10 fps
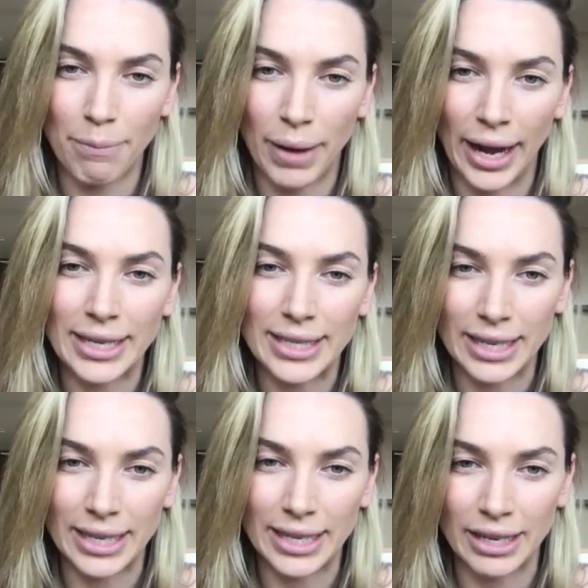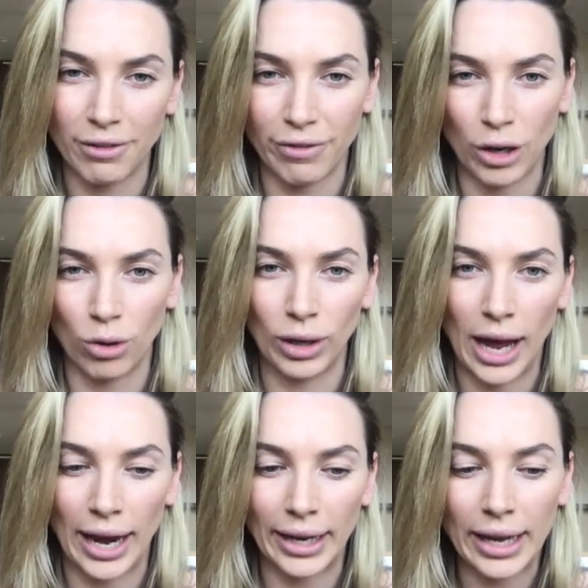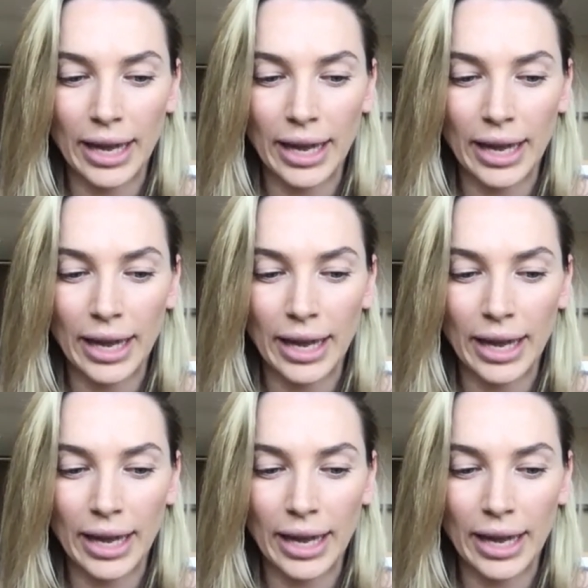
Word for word: but I didn't feel like